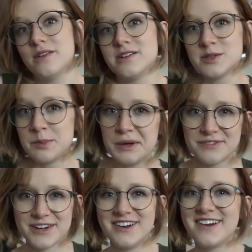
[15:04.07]
there's a
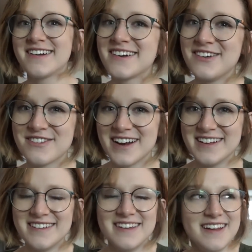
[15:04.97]
boyfriend or a
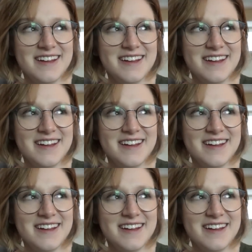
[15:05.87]
girlfriend.